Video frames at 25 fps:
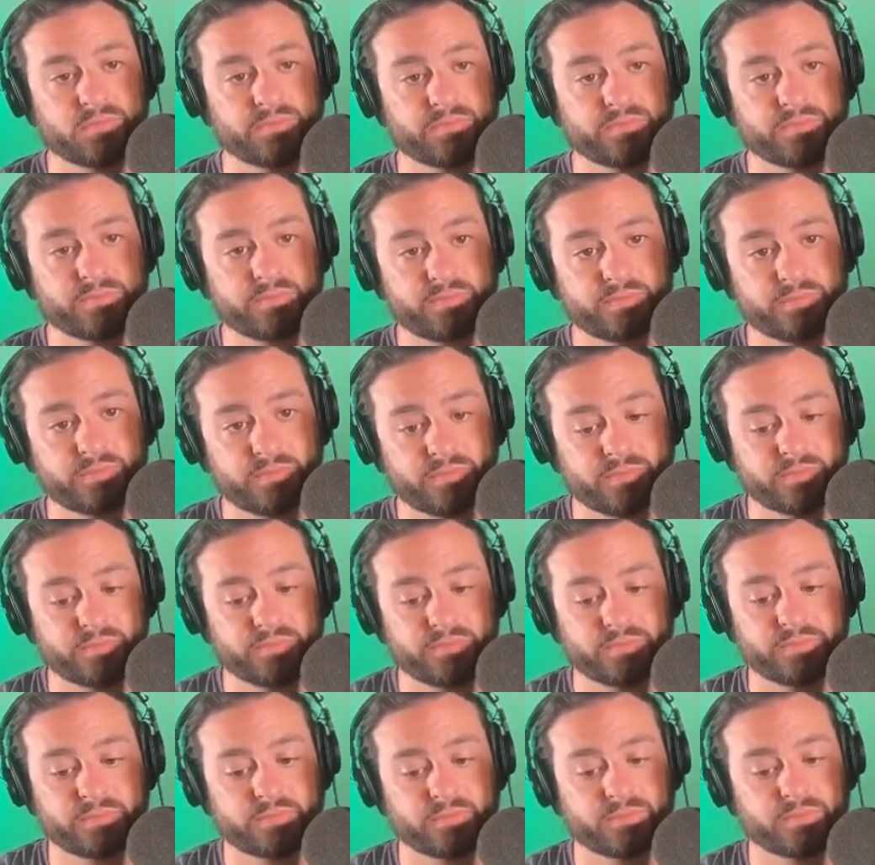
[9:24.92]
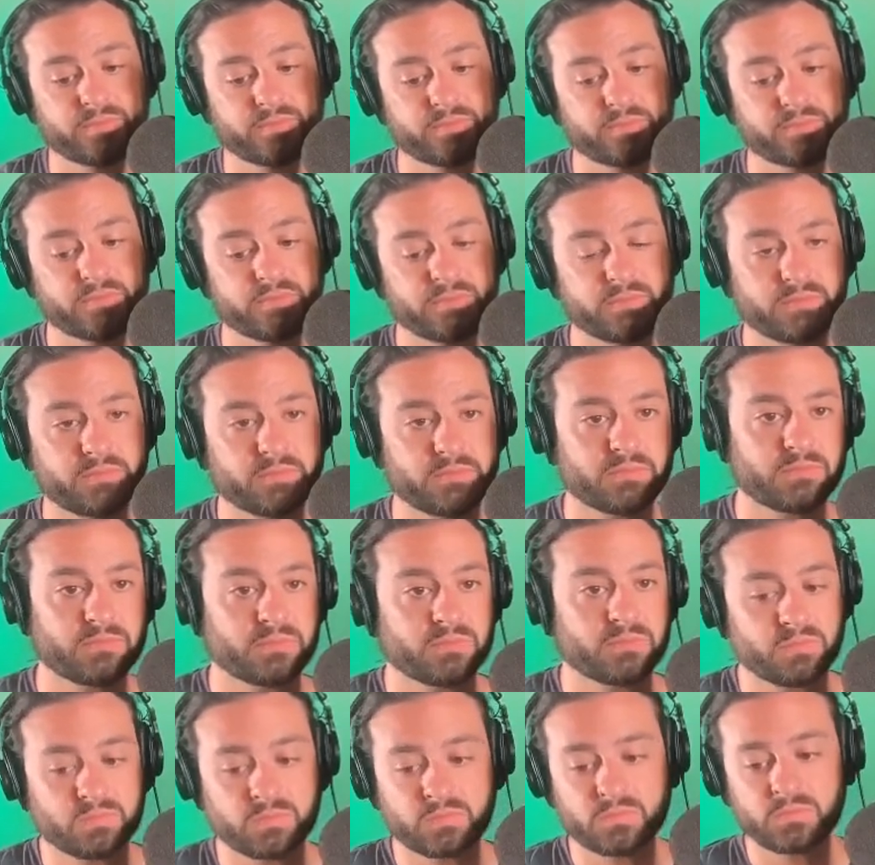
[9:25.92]

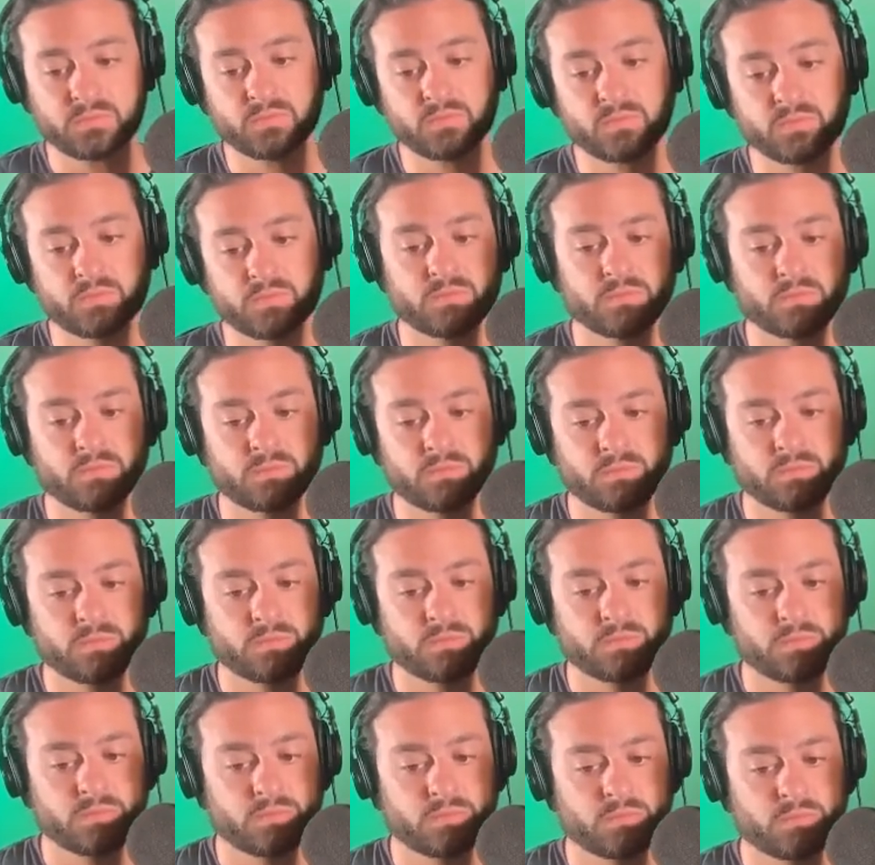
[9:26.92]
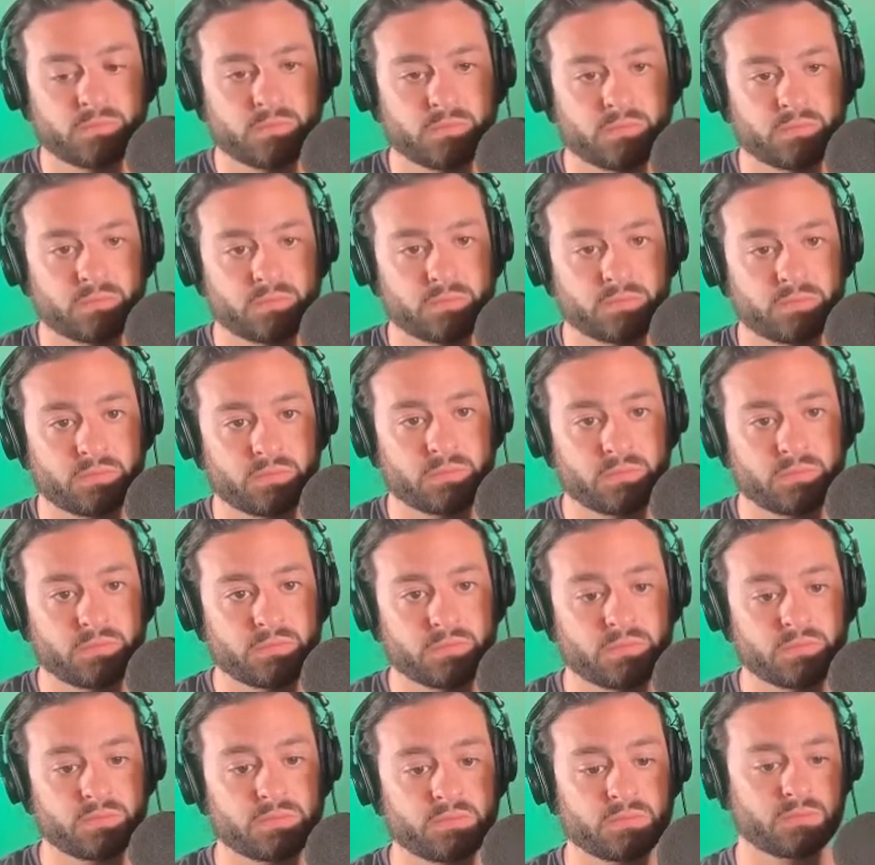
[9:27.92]

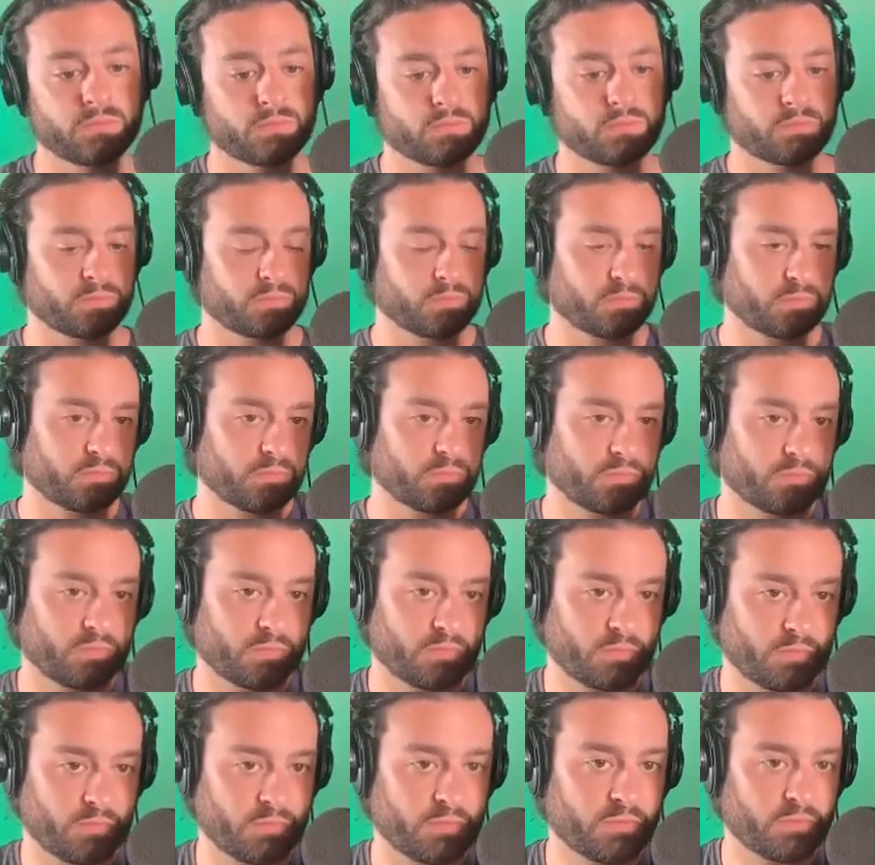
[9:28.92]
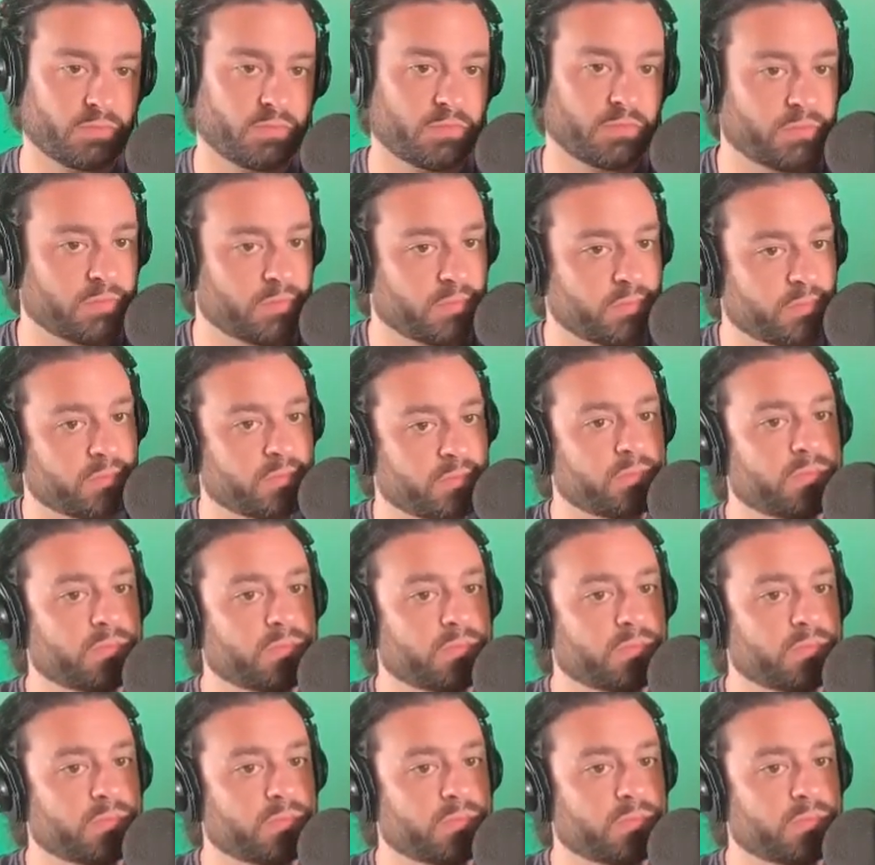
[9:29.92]
(not speaking)